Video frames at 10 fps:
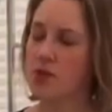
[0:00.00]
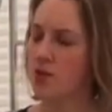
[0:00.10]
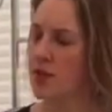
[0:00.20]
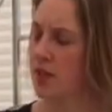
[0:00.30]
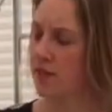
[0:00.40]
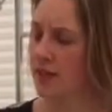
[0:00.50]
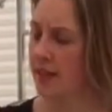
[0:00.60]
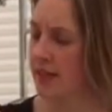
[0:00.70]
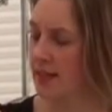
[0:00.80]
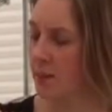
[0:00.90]
So it's lovely
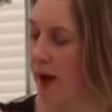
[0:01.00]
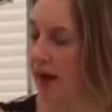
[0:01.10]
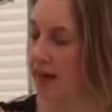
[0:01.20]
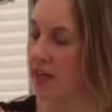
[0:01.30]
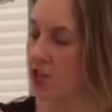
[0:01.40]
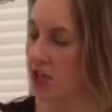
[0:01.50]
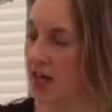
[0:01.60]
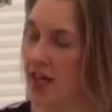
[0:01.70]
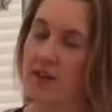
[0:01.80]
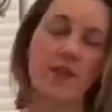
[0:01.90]
and neatly packaged.
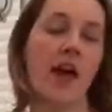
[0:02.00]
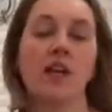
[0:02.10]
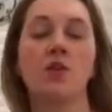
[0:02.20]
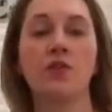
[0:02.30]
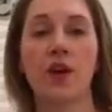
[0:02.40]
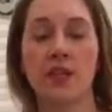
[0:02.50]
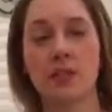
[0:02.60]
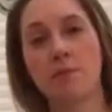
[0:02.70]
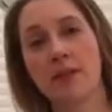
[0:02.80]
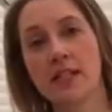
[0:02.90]
In there you'll find
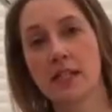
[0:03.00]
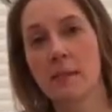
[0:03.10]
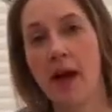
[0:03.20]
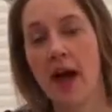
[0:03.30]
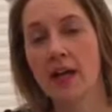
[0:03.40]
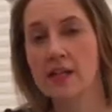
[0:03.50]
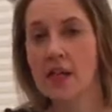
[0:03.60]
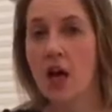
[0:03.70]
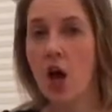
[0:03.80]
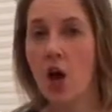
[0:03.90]
some blister
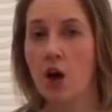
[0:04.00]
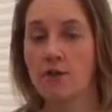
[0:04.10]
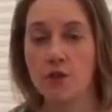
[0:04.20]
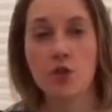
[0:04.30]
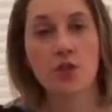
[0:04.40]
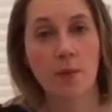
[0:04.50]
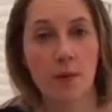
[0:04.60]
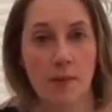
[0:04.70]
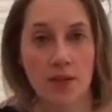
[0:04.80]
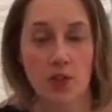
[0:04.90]
packs of 2
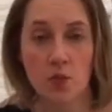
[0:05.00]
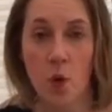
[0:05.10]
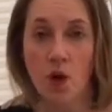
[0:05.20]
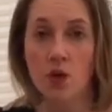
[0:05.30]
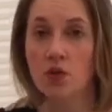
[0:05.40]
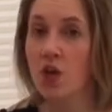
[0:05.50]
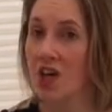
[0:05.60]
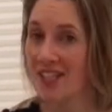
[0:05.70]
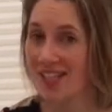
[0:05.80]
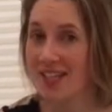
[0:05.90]
supplements, one called
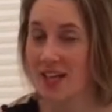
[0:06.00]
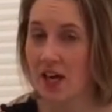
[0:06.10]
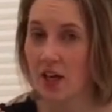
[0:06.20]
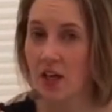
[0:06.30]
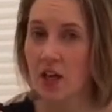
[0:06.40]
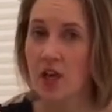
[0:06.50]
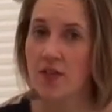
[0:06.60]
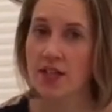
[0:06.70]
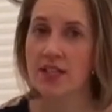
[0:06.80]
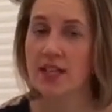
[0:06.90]
Garcinia.
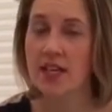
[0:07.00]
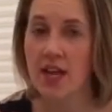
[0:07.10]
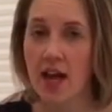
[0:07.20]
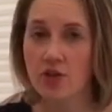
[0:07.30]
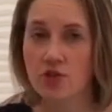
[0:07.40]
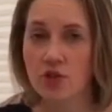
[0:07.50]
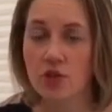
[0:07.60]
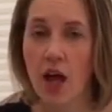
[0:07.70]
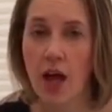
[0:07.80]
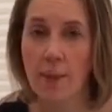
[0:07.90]
That is a
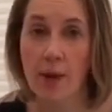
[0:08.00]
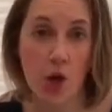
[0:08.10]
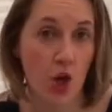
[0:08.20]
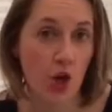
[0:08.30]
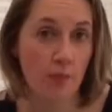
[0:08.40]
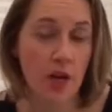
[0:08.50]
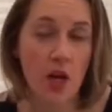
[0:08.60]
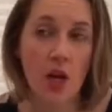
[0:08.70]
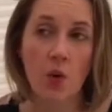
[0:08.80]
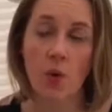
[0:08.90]
natural herb
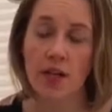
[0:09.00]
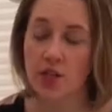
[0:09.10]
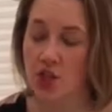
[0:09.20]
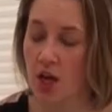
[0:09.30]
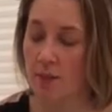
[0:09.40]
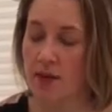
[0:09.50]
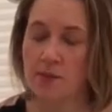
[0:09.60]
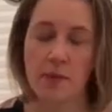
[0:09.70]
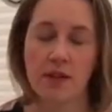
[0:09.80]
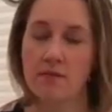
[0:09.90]
which
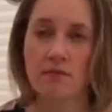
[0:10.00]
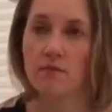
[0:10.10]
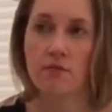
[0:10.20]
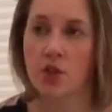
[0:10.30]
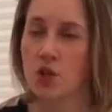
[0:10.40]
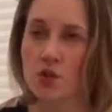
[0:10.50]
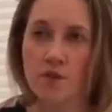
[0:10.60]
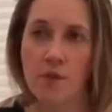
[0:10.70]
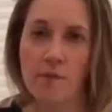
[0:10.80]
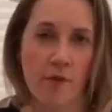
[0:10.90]
has been
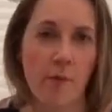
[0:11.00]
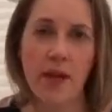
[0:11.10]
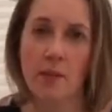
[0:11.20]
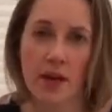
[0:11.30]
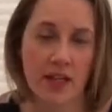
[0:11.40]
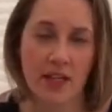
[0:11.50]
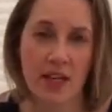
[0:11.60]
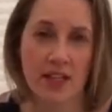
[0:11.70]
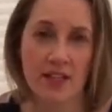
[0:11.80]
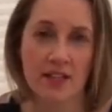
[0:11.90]
used for many, many
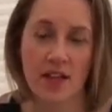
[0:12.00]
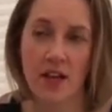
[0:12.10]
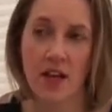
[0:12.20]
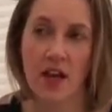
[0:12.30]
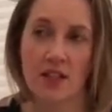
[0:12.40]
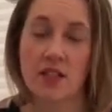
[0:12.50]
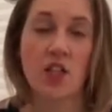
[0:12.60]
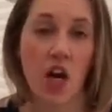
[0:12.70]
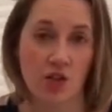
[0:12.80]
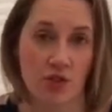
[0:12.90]
years as a
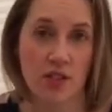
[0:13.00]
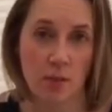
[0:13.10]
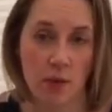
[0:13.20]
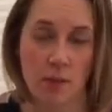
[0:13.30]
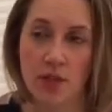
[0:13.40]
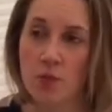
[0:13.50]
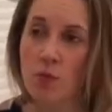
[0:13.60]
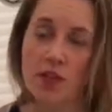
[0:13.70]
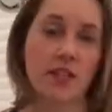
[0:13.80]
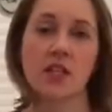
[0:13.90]
dietary supplement, and
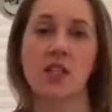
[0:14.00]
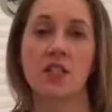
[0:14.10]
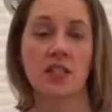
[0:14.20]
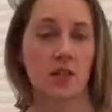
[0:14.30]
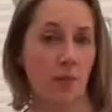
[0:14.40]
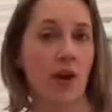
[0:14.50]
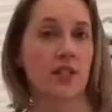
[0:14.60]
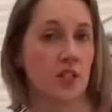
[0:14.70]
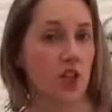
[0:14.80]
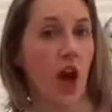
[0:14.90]
what it does, it
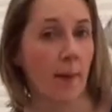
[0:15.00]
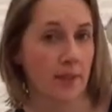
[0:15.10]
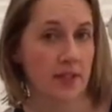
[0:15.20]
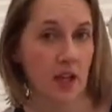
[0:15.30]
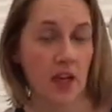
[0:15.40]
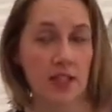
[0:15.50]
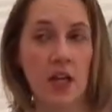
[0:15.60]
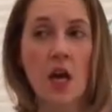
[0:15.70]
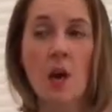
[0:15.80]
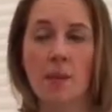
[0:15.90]
suppresses your
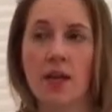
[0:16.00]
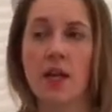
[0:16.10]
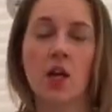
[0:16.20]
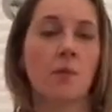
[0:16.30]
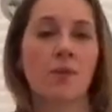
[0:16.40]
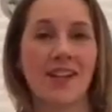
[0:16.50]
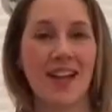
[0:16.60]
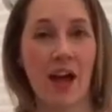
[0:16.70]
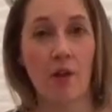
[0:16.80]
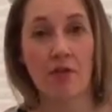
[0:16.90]
appetite, but in a
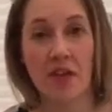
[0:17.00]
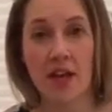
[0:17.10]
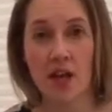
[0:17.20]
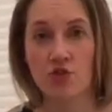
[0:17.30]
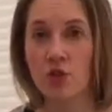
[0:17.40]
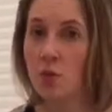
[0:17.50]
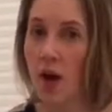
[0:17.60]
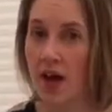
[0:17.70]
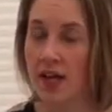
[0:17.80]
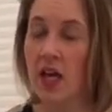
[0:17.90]
completely healthy and natural
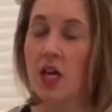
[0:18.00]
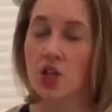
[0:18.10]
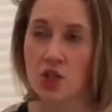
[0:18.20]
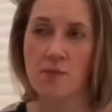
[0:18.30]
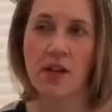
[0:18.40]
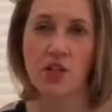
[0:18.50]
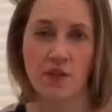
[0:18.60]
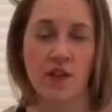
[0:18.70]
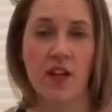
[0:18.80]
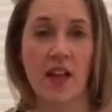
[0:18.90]
way. Just makes
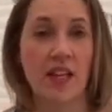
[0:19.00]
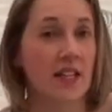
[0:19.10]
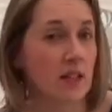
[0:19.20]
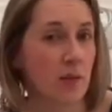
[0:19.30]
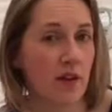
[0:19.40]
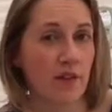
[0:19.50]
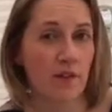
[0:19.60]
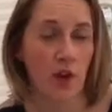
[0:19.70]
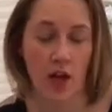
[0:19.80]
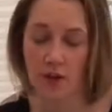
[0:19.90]
you feel that little bit
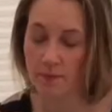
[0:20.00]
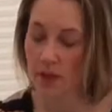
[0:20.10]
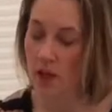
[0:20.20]
fuller.